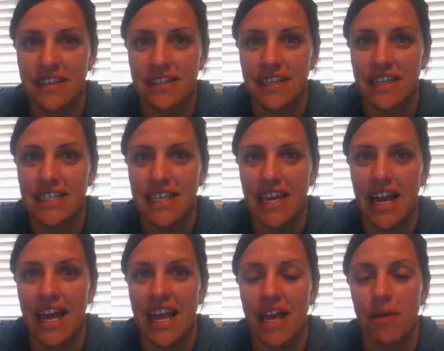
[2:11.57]
As I said,
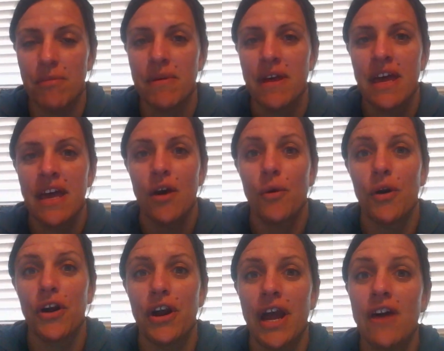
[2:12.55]
I am,
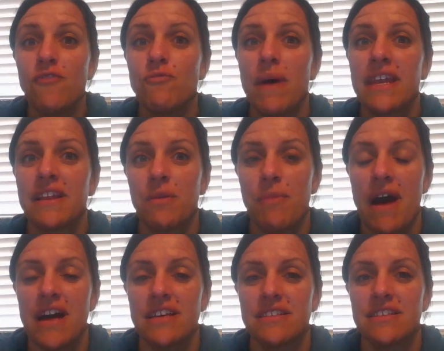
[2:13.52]
or have been in the
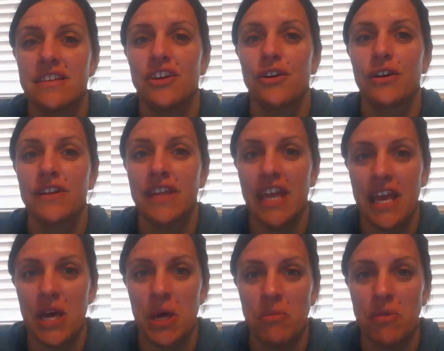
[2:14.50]
past and currently
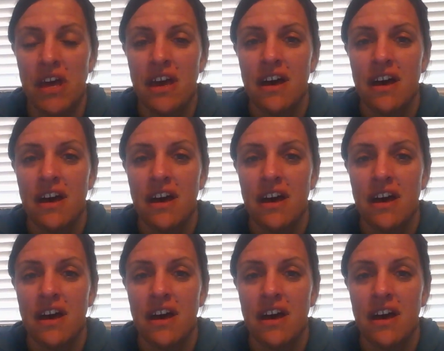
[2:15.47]
am,